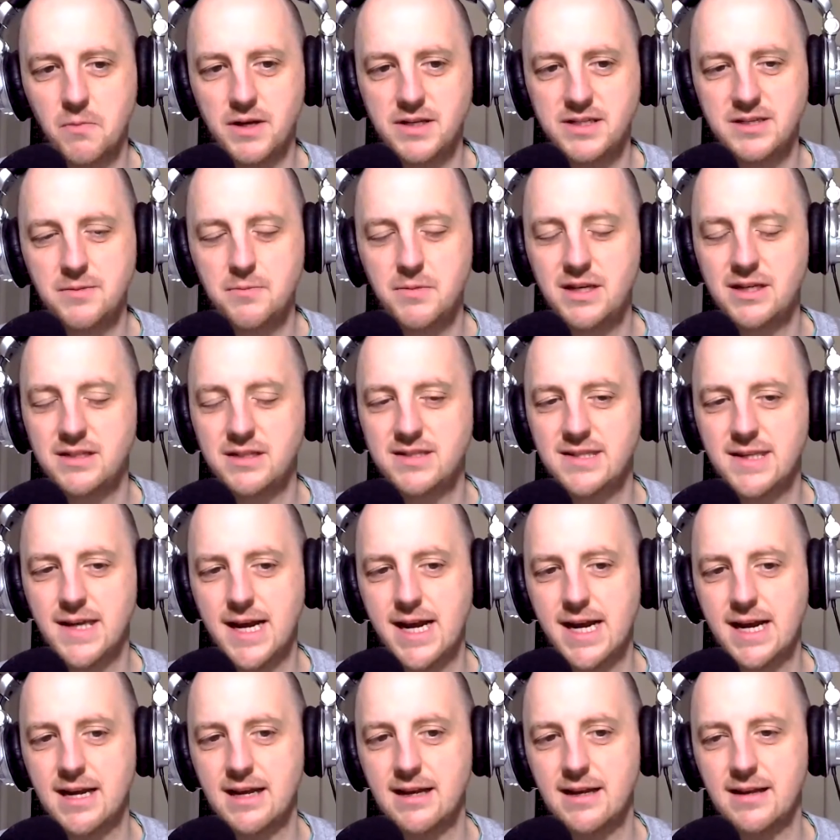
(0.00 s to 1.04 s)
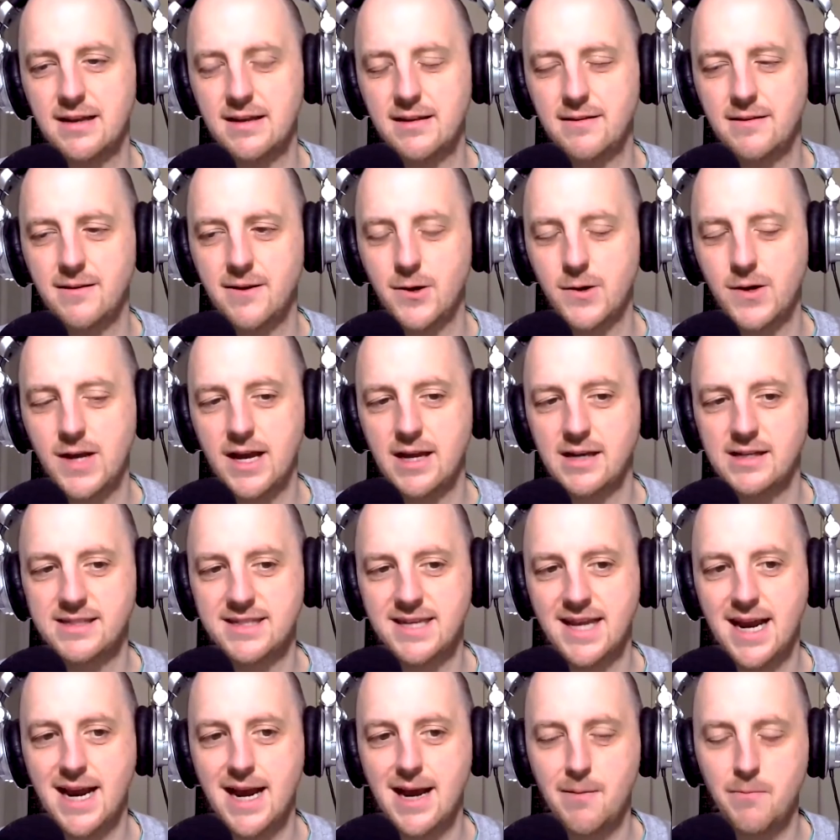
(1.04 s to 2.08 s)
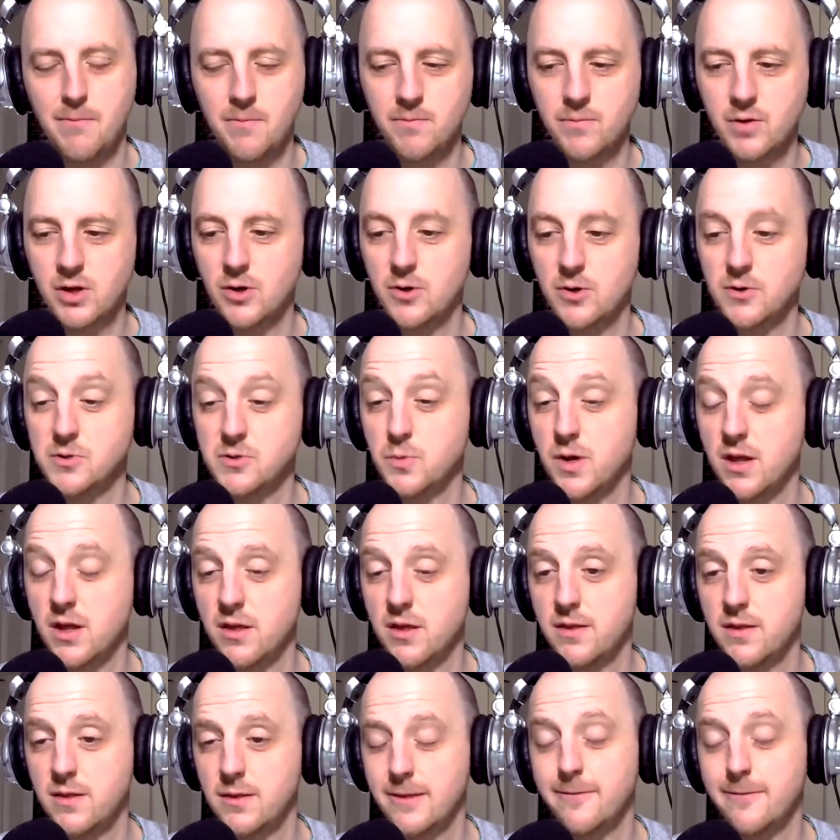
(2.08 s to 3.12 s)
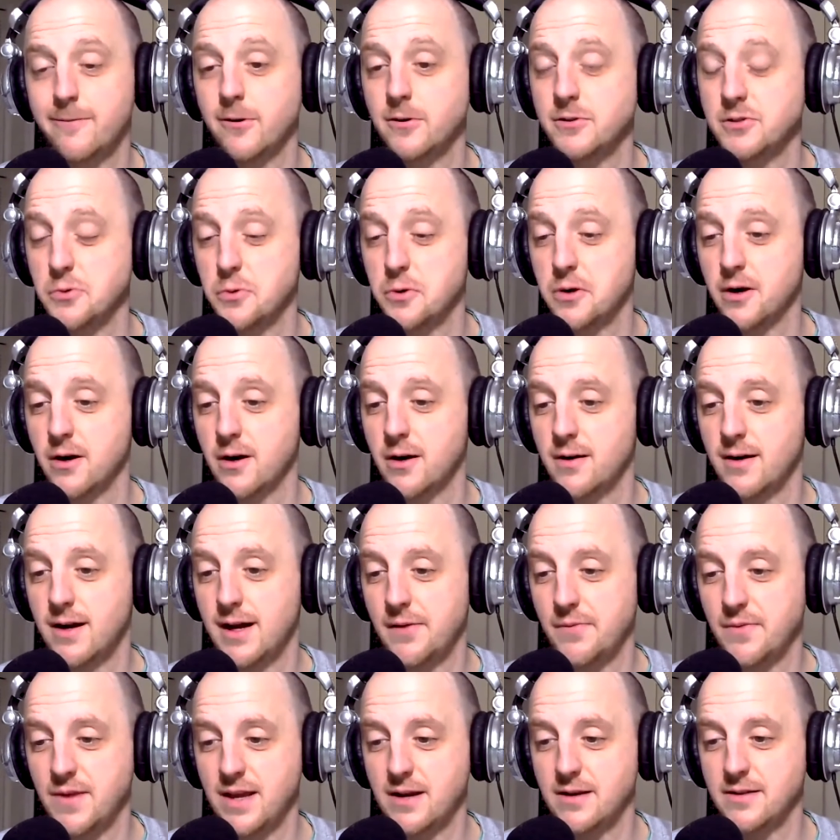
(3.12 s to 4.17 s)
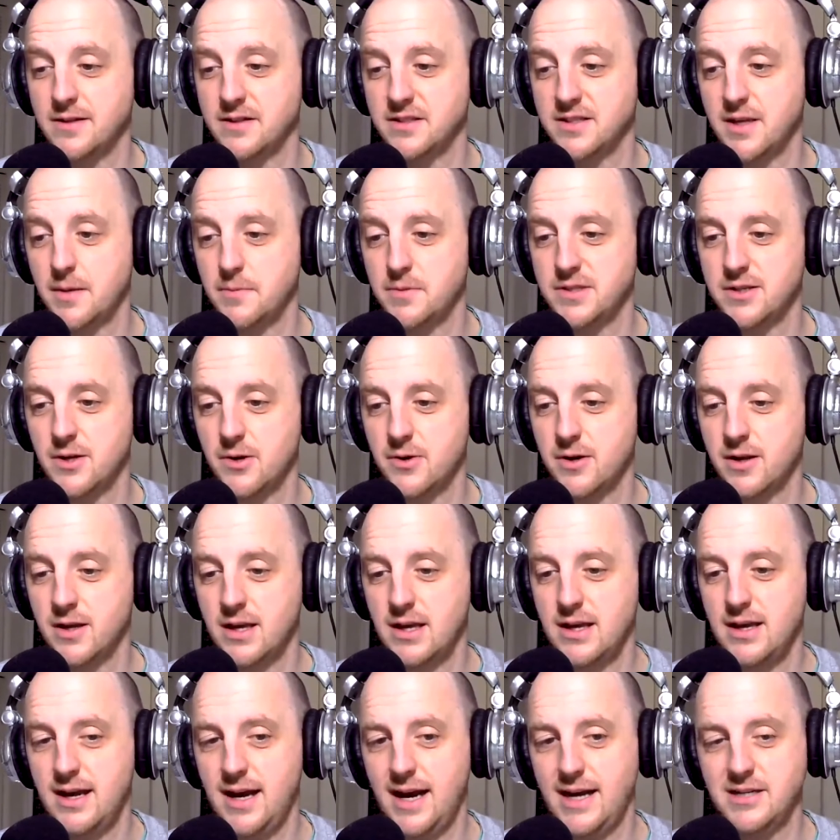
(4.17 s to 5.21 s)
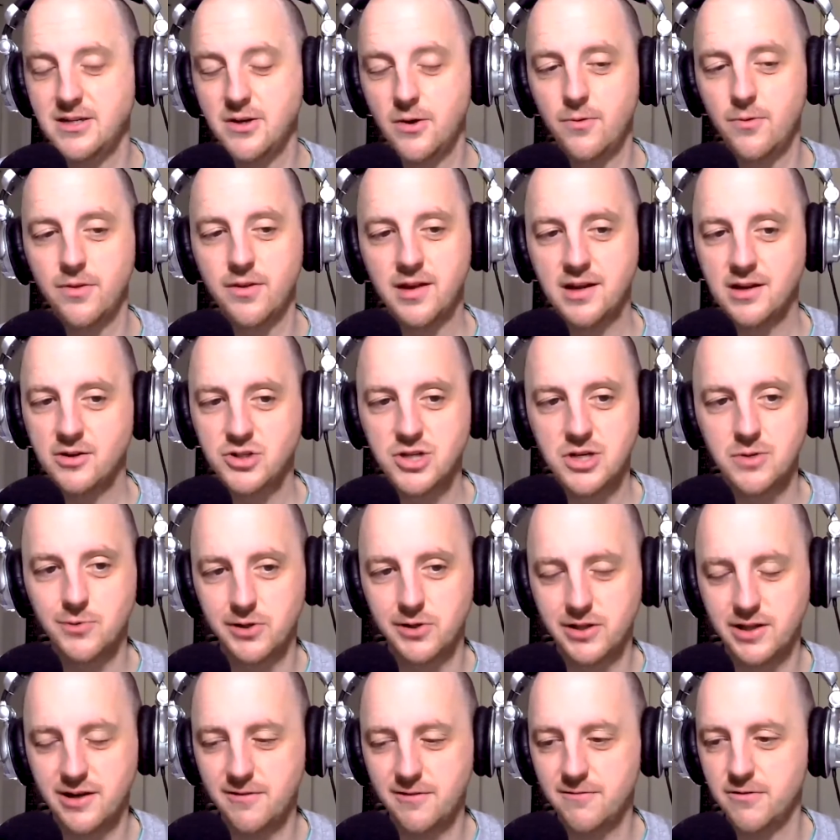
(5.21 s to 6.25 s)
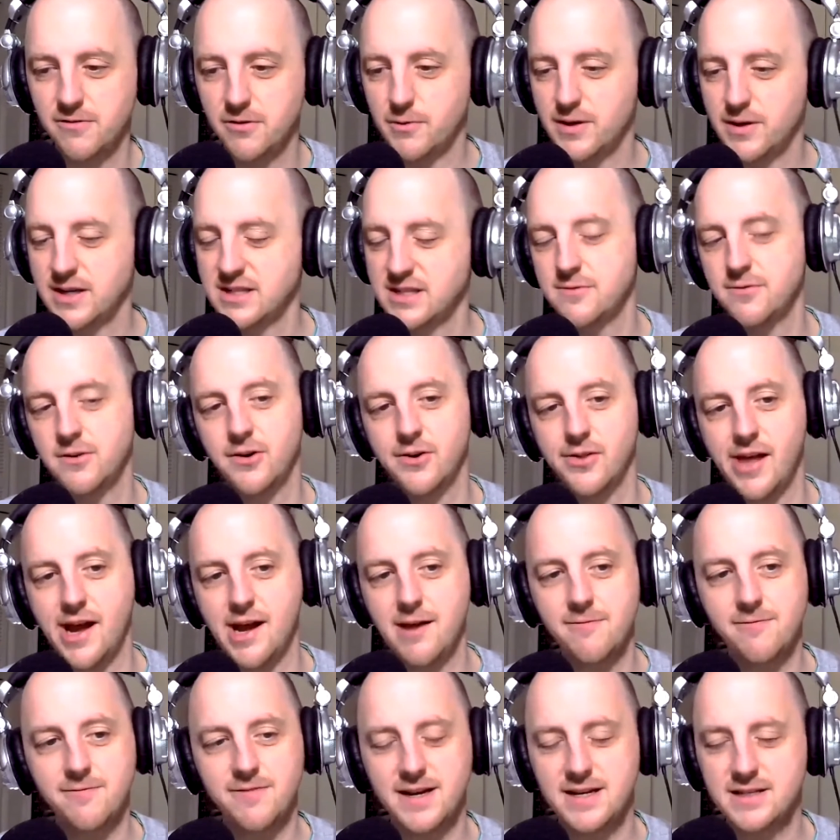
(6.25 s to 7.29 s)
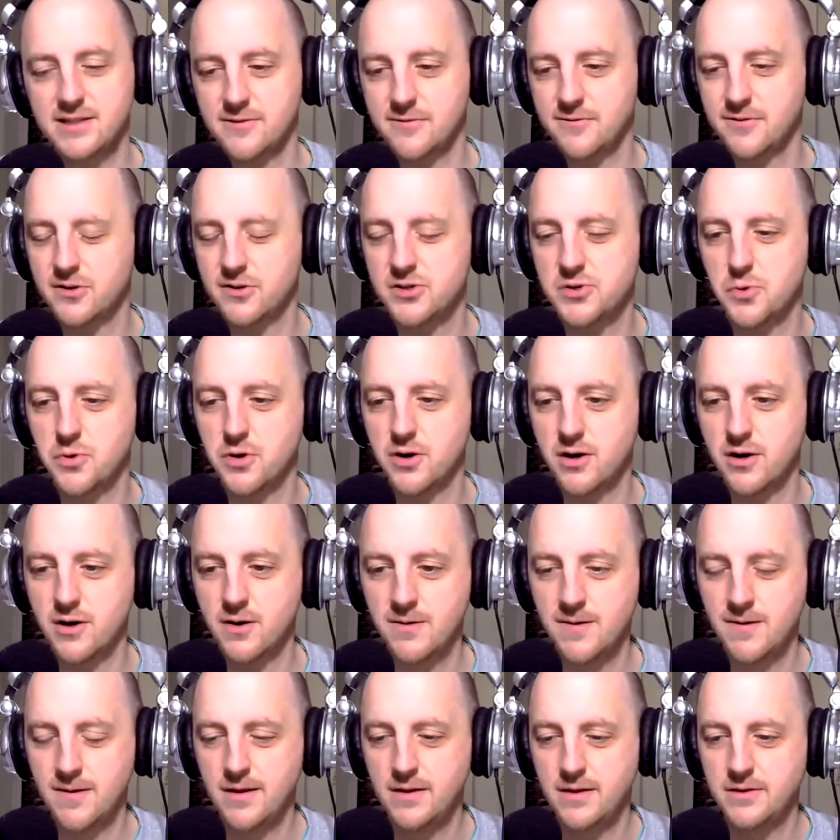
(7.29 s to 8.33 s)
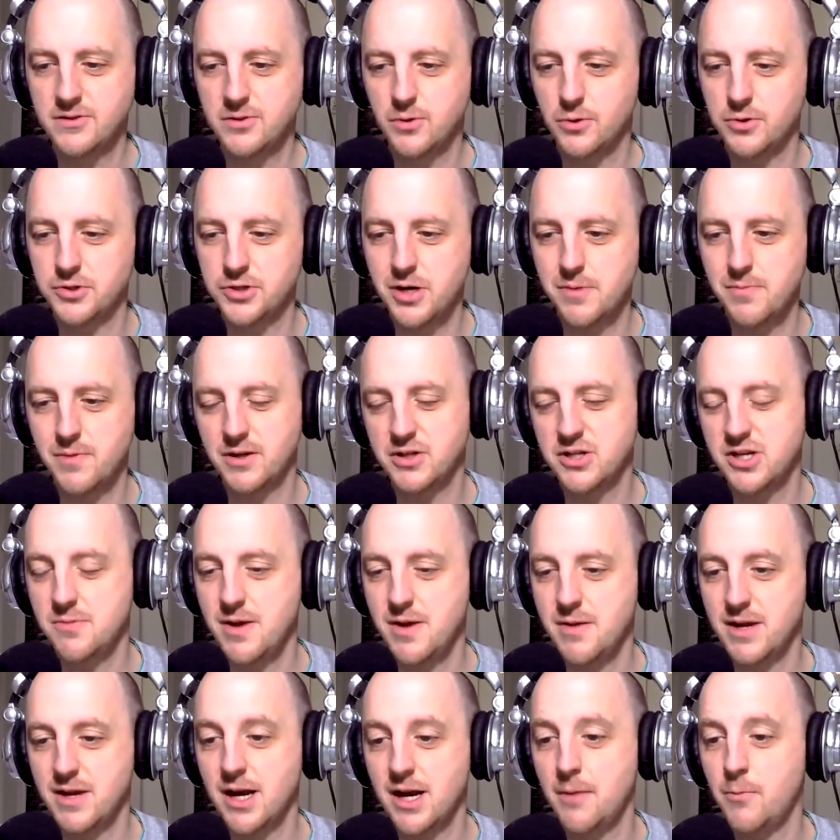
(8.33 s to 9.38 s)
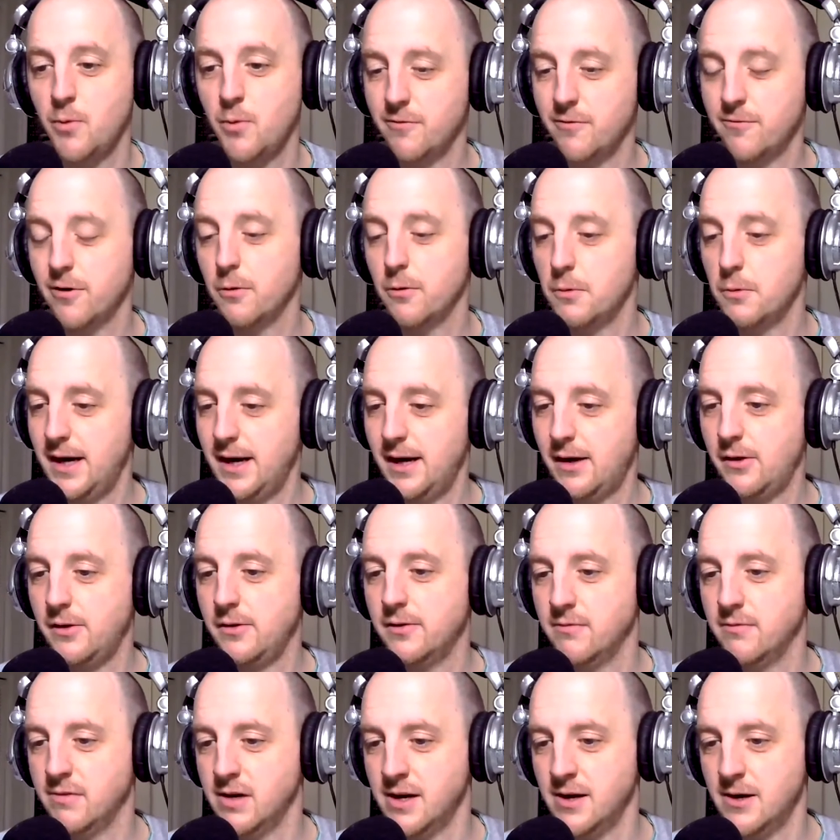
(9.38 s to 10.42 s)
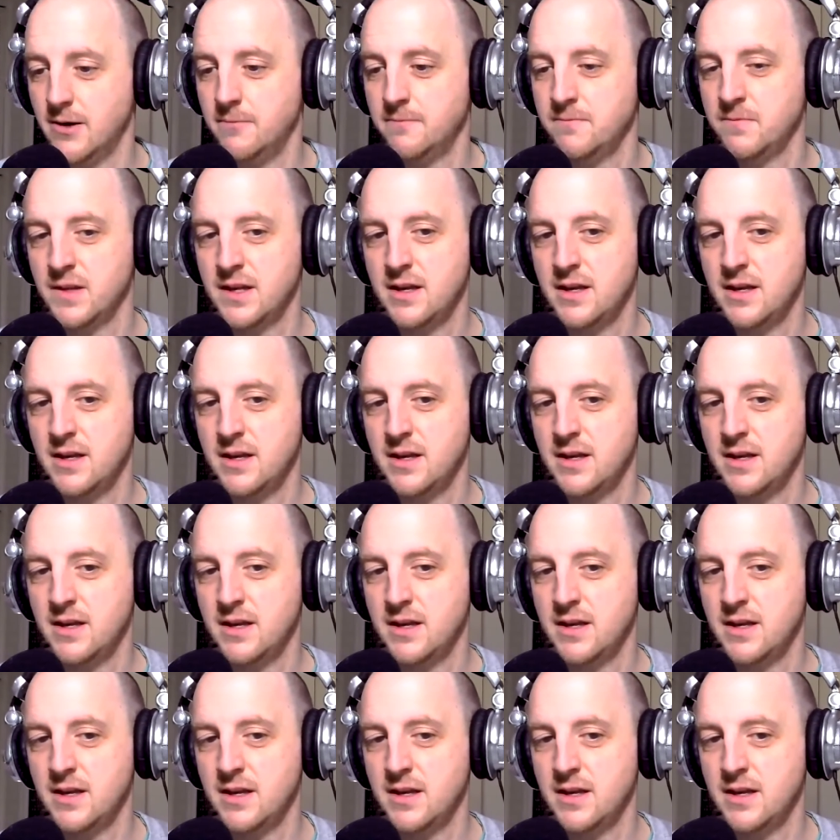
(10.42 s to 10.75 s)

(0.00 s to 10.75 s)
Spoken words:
But to me, it's like, okay, Tam goes with the First Order at the end of this episode. I don't think she will live the rest of her life as a First Order soldier, but she may become one for a while, you know?